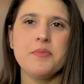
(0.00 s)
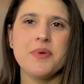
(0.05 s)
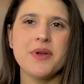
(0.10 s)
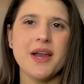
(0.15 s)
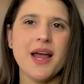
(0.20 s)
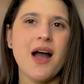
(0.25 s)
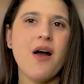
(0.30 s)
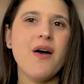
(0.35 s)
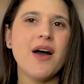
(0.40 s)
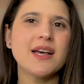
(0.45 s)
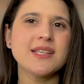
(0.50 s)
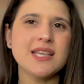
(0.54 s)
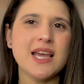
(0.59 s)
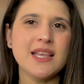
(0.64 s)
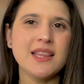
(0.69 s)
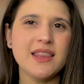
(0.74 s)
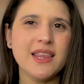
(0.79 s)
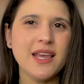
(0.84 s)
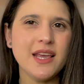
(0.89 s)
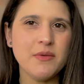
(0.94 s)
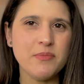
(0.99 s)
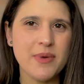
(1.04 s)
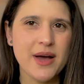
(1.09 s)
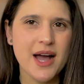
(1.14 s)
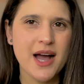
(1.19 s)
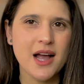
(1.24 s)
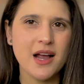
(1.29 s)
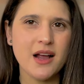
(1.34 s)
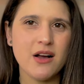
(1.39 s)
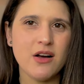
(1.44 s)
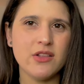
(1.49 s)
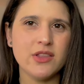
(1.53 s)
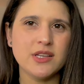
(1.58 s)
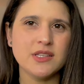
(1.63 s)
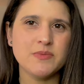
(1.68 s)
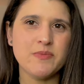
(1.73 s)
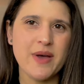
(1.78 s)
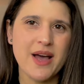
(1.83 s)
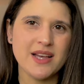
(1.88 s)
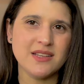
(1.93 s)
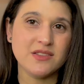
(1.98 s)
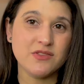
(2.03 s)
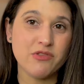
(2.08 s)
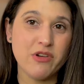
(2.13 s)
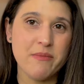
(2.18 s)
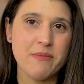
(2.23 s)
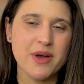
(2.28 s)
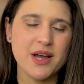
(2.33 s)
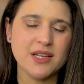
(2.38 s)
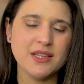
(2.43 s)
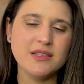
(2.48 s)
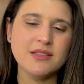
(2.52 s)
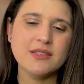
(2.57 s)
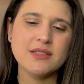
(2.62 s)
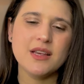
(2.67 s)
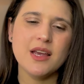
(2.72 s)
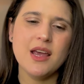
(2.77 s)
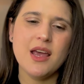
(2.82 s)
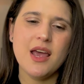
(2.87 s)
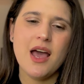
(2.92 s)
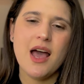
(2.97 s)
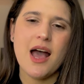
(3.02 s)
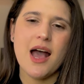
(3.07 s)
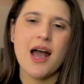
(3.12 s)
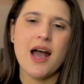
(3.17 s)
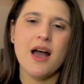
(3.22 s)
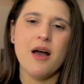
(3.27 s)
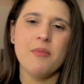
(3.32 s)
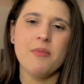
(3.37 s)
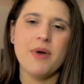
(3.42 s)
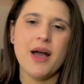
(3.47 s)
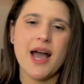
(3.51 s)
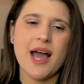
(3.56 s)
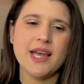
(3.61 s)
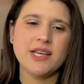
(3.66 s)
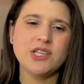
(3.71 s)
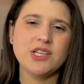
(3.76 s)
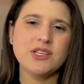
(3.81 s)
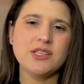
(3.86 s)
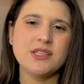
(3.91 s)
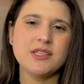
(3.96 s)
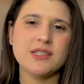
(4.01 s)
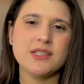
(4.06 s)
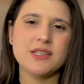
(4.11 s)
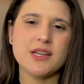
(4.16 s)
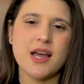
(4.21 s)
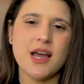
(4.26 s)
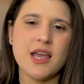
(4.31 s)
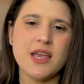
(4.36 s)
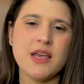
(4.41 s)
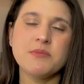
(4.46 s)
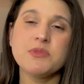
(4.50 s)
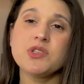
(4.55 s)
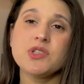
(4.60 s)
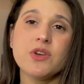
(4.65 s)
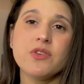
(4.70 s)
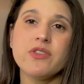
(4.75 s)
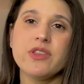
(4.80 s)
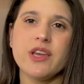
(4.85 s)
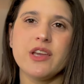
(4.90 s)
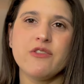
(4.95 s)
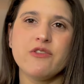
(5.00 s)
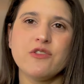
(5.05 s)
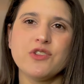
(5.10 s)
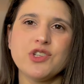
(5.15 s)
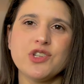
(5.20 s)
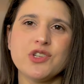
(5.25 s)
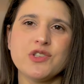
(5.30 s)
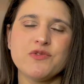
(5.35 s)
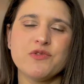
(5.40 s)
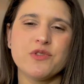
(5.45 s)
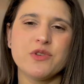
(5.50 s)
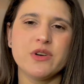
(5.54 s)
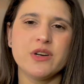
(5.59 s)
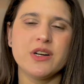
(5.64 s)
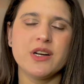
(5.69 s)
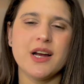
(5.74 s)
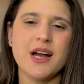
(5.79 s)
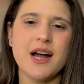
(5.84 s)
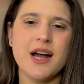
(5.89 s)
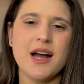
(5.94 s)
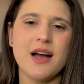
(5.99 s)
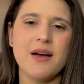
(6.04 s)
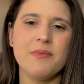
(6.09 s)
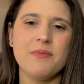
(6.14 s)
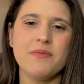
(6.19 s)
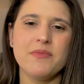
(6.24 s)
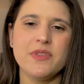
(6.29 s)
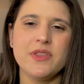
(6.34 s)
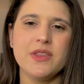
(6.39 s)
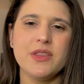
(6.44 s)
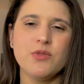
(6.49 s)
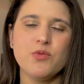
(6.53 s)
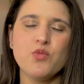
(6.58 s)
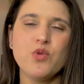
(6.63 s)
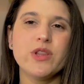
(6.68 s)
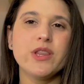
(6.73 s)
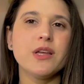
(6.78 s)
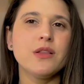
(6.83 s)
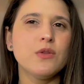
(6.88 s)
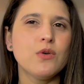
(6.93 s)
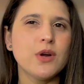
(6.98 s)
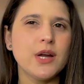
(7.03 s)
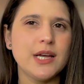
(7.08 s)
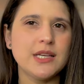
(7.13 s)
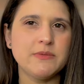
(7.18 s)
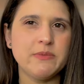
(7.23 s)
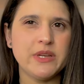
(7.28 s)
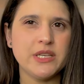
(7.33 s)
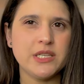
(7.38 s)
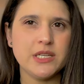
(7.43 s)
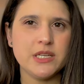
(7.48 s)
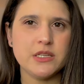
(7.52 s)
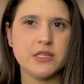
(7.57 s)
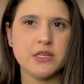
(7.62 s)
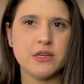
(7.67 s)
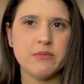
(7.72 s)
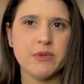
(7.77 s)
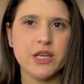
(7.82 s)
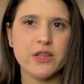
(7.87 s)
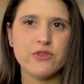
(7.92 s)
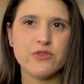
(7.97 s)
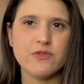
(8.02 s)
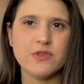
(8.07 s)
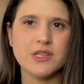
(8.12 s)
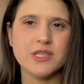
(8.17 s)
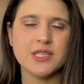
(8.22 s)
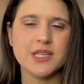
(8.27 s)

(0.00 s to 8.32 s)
But now as I think back on this past 3 months, I am so thankful just for what the Lord has been teaching me through this